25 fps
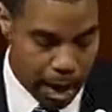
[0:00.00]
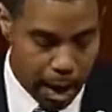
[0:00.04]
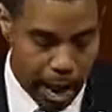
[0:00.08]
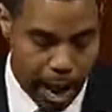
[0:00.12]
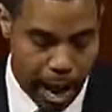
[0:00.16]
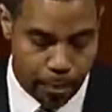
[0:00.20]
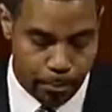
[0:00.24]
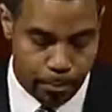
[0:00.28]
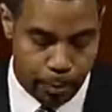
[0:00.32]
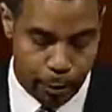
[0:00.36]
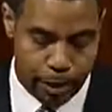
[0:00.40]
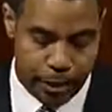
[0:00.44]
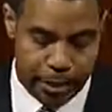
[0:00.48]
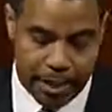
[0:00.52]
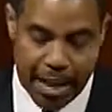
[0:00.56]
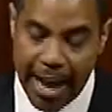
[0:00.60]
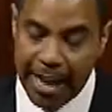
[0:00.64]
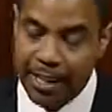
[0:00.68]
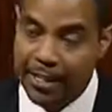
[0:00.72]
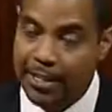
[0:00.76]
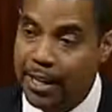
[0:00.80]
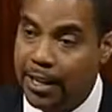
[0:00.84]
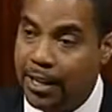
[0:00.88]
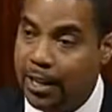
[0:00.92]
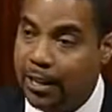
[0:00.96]
and
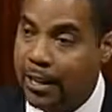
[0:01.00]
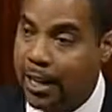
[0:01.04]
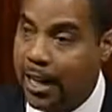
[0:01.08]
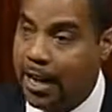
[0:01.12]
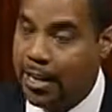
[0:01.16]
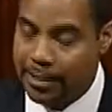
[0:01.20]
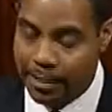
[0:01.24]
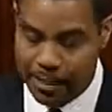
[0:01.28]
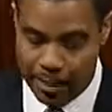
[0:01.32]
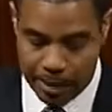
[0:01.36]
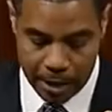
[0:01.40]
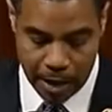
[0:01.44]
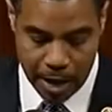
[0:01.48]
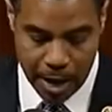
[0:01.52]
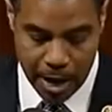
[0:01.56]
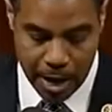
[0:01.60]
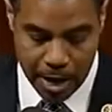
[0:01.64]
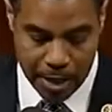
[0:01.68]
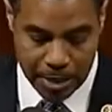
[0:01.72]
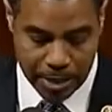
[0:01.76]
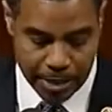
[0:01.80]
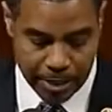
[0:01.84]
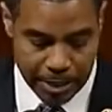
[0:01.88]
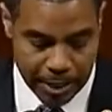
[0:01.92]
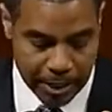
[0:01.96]
protected against
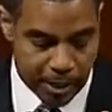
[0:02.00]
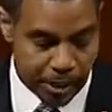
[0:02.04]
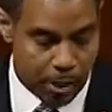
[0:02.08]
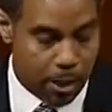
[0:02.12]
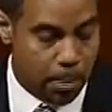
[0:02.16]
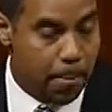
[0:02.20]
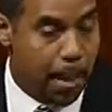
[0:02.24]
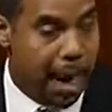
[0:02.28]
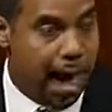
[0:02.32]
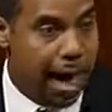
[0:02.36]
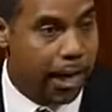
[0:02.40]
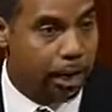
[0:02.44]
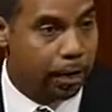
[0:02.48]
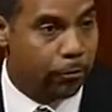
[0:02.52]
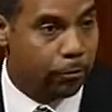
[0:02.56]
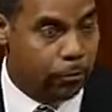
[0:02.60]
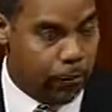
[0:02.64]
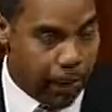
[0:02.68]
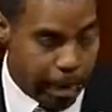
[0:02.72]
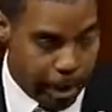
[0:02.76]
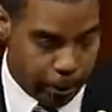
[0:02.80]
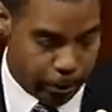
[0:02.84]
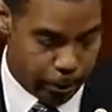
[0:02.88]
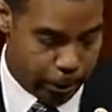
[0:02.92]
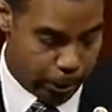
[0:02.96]
systematic
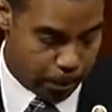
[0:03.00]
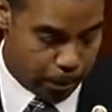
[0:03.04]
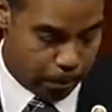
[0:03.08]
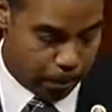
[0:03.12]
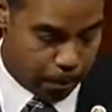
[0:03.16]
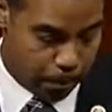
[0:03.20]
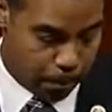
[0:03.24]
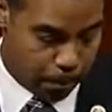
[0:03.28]
failure.